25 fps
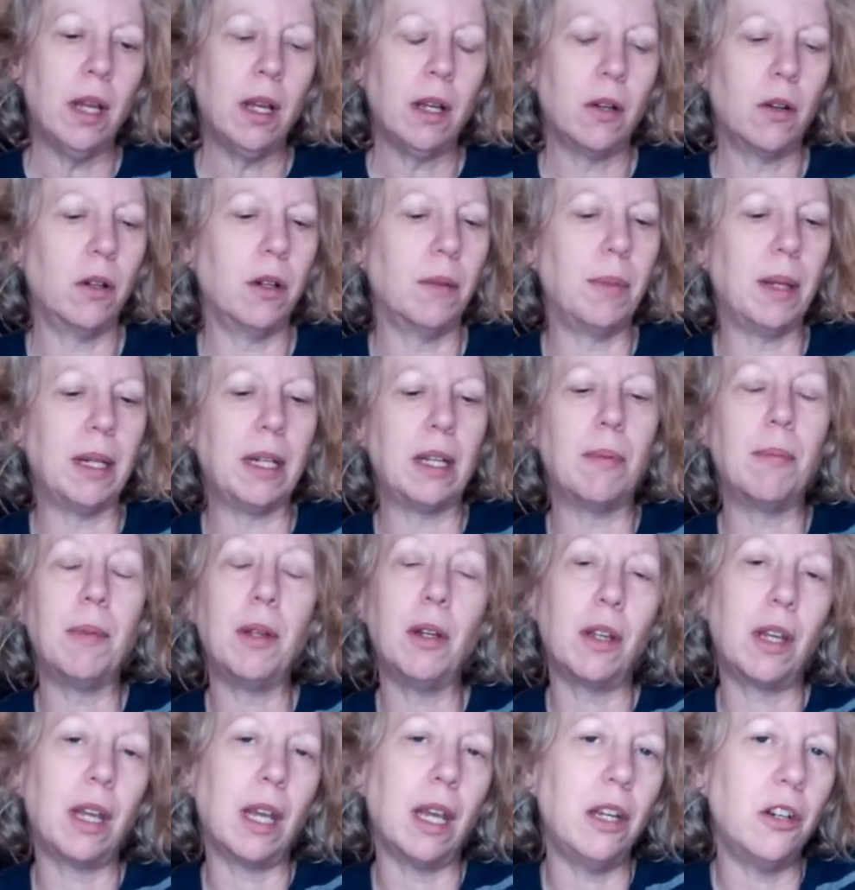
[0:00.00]
Could have been
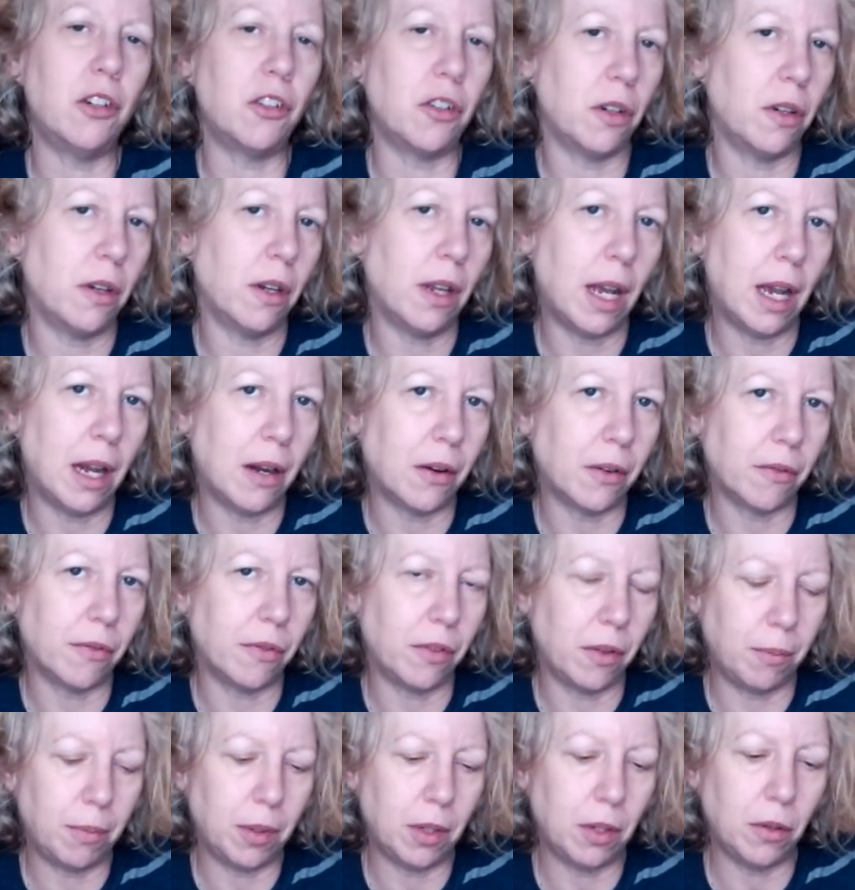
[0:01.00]
communication out of
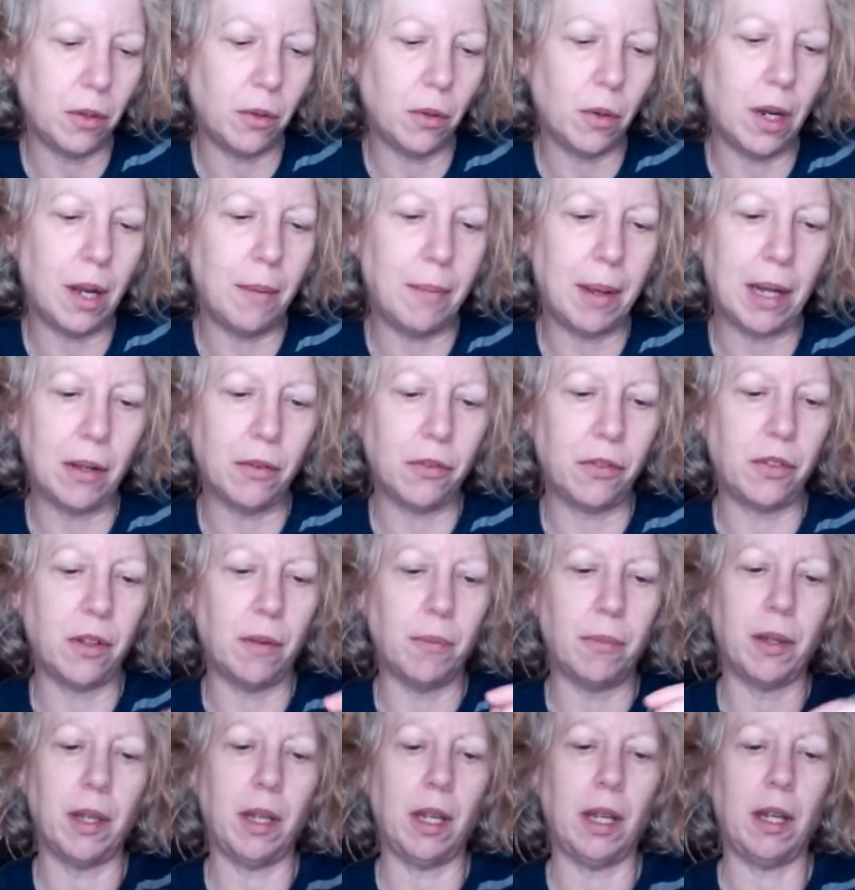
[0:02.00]
the blue about
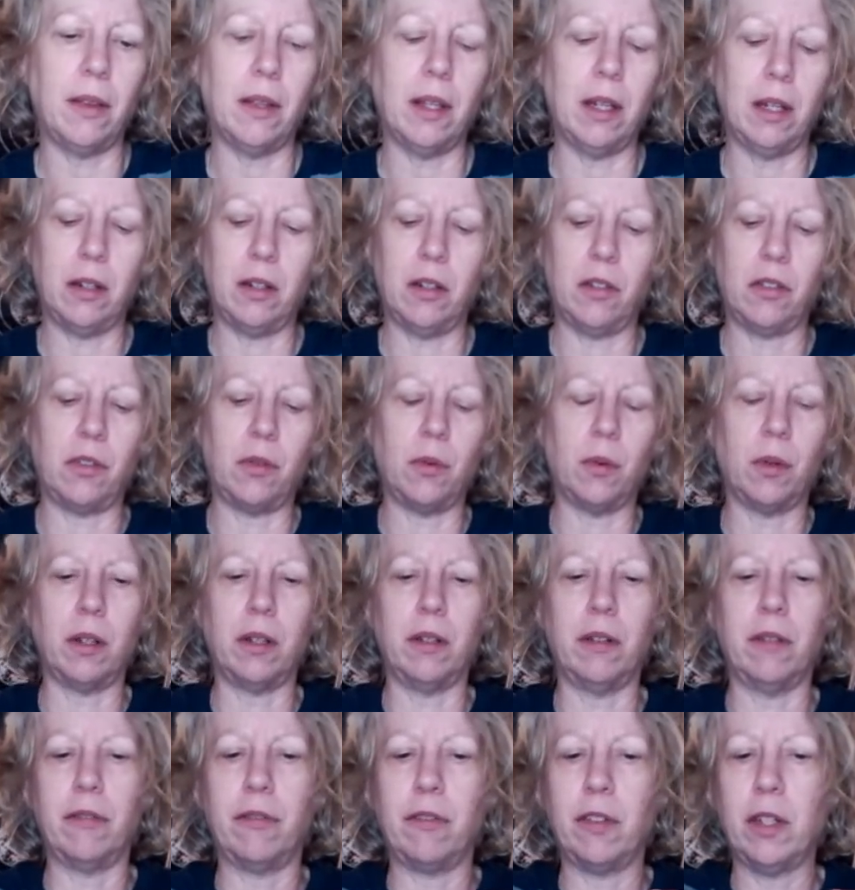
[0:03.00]
something that just sort
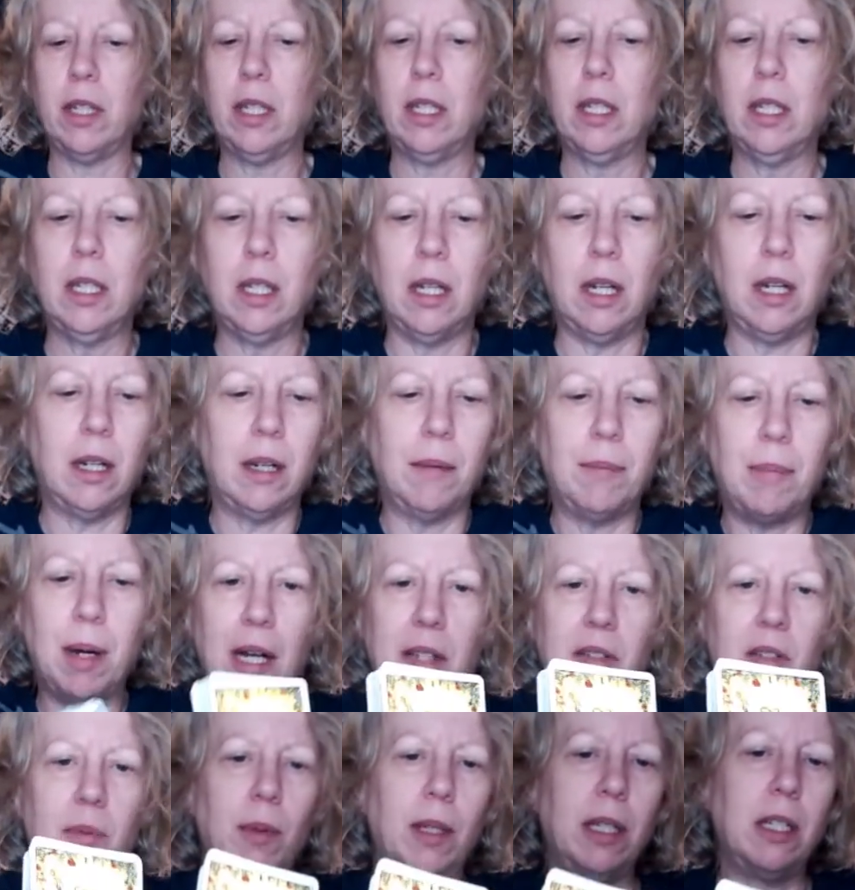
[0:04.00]
of
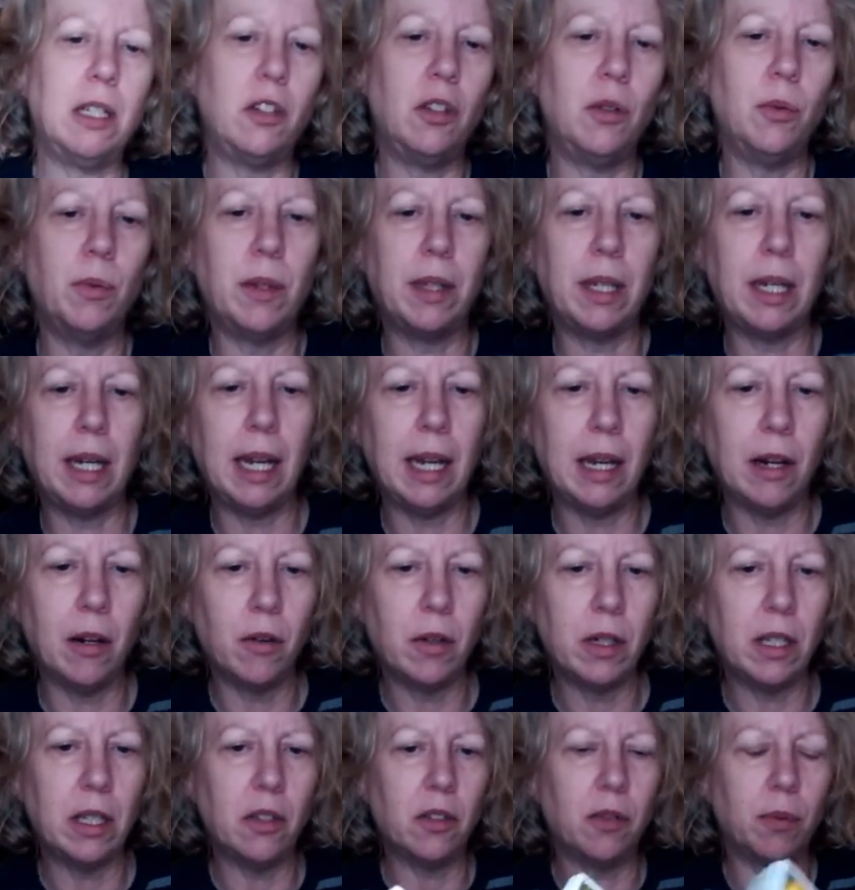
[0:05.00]
possibly to do with an
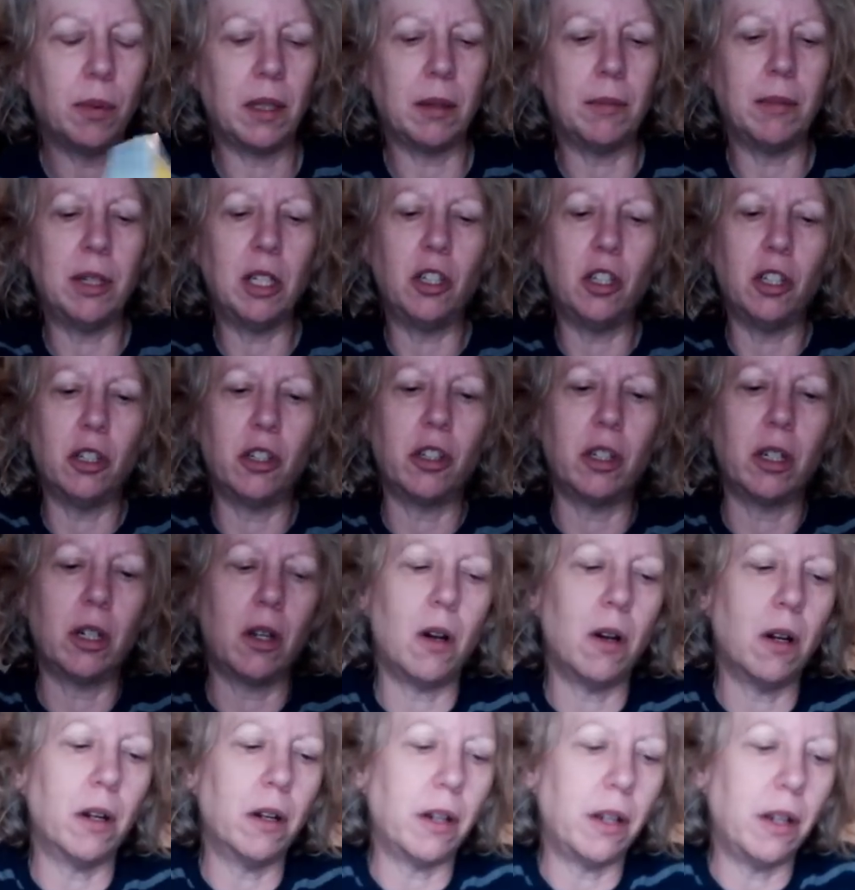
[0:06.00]
Aries with the Magician
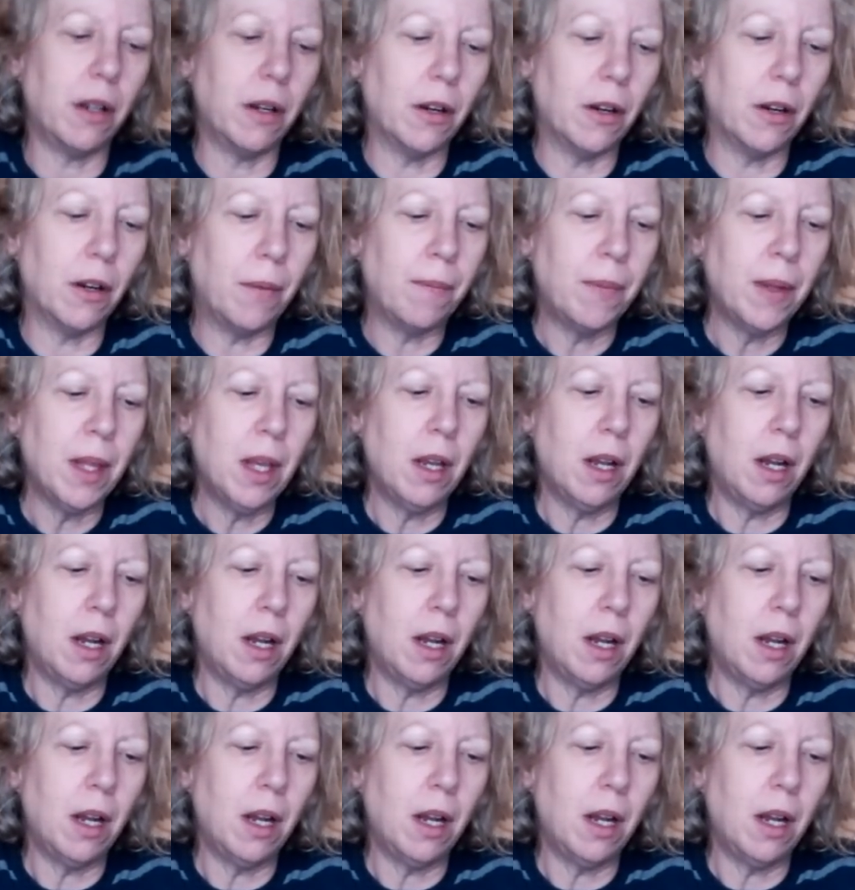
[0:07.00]
card here.